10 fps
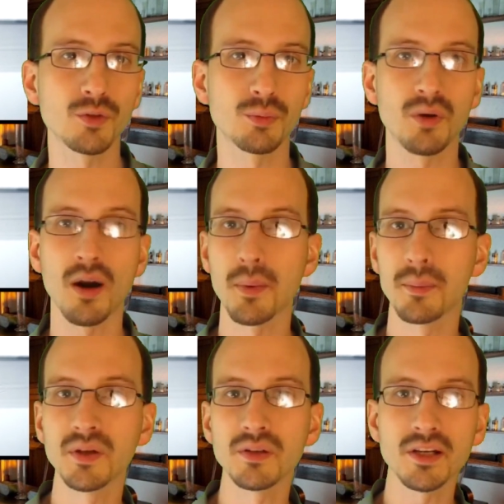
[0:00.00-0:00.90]
with
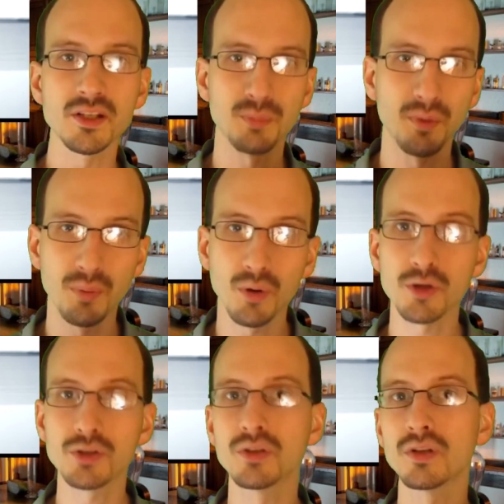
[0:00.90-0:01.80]
probabilities
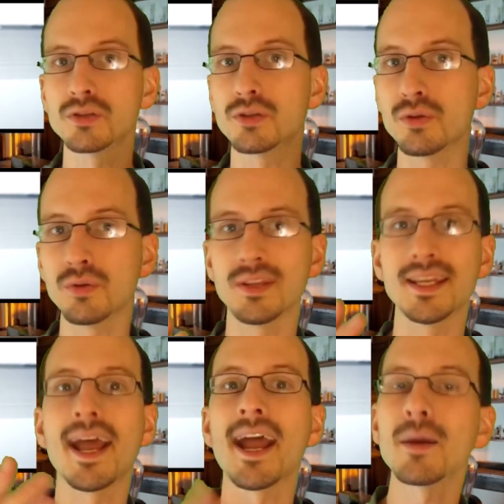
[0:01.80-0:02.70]
proportional to
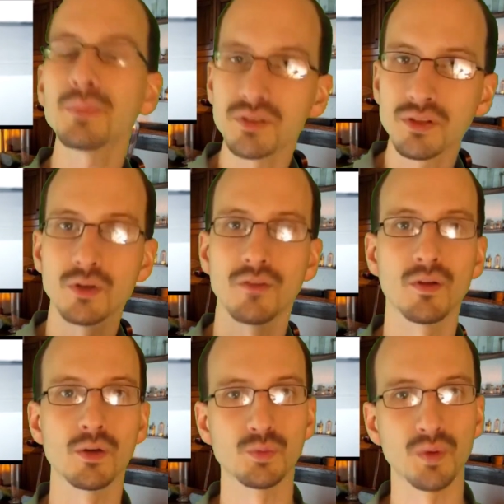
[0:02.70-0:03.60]
the amplitude of
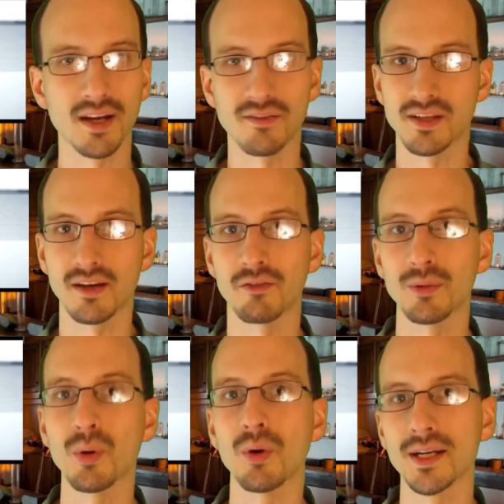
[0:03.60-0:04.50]
those waves at every
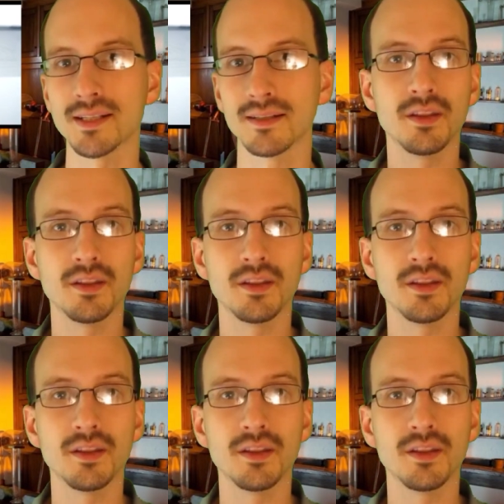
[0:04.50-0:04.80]
point.